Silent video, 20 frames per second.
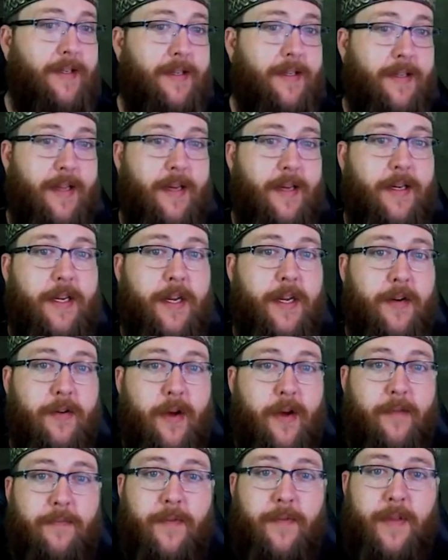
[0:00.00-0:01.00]
to then gear
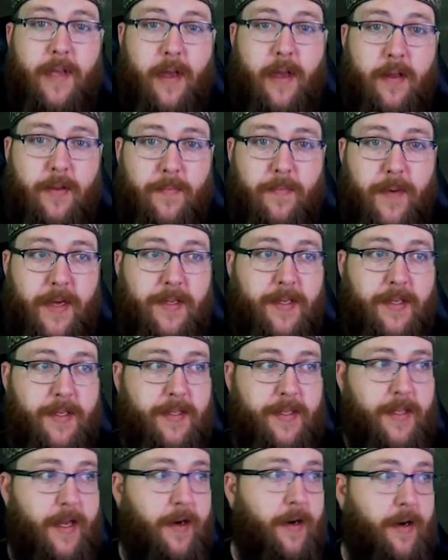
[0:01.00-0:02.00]
up for the other
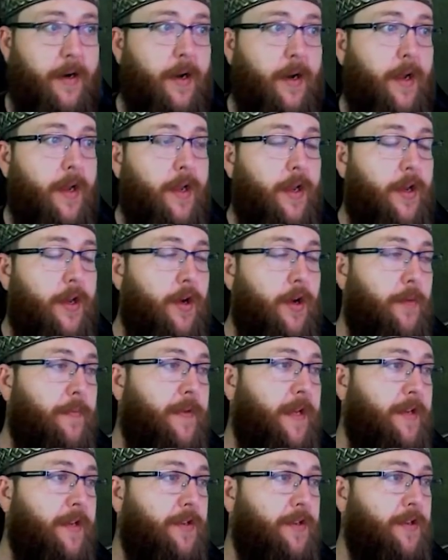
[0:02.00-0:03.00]
pieces that are, you know,
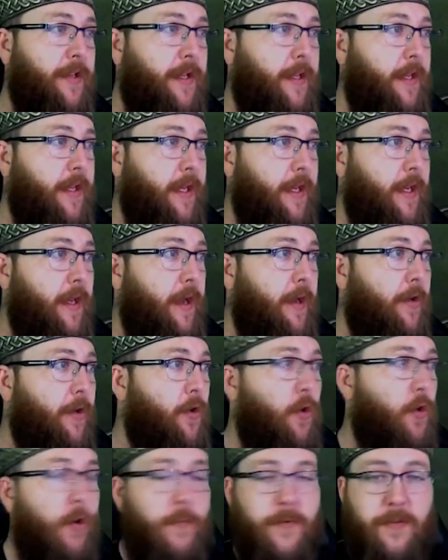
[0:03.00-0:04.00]
potentially the uh,
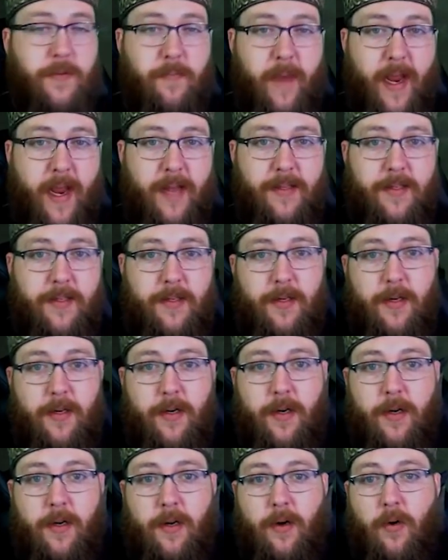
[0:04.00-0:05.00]
core
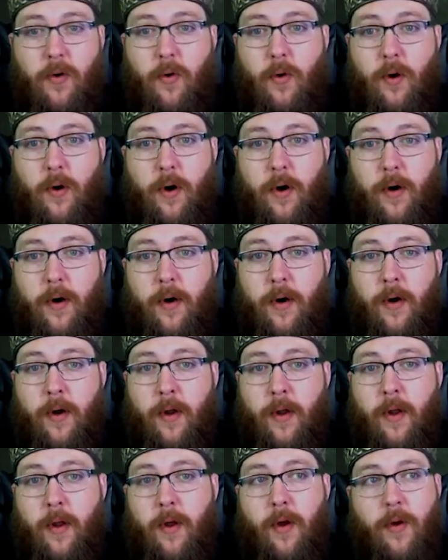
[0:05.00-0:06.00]
Mancer, or
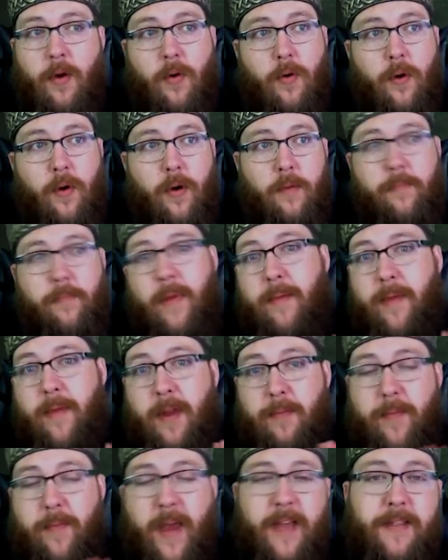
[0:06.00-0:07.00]
or maybe
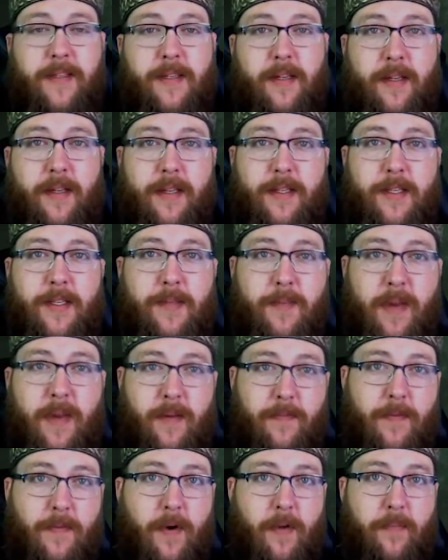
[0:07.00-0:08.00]
a pestilence
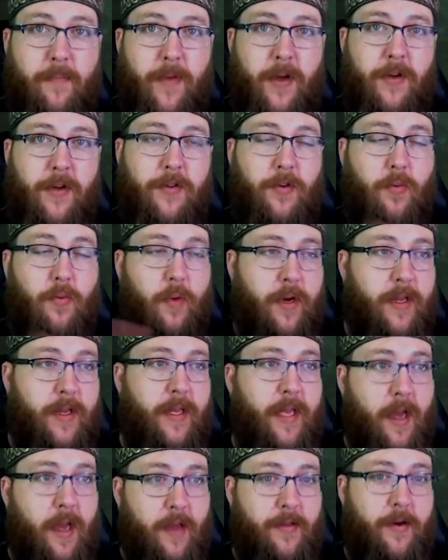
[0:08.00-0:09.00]
speed farm build or one of
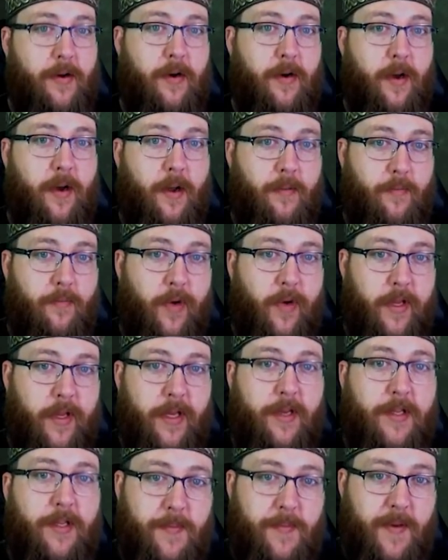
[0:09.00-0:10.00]
the other um, really
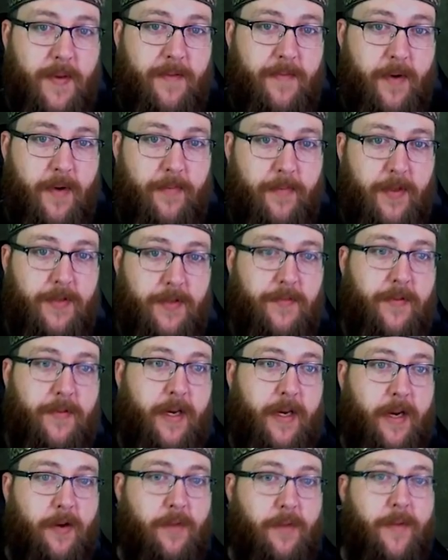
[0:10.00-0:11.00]
good speed farm builds for the
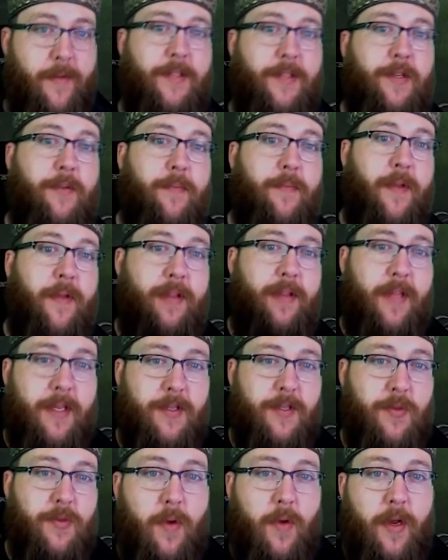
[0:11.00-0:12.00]
necromancer but
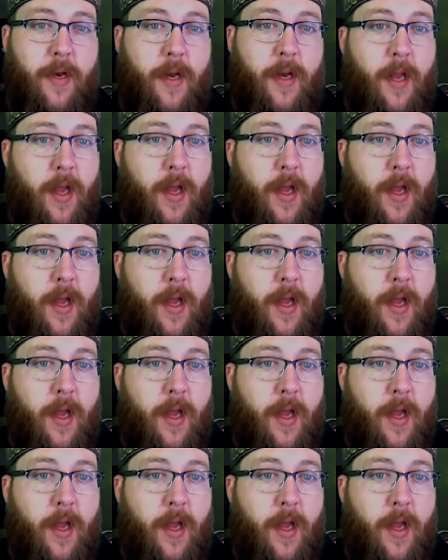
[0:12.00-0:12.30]
this one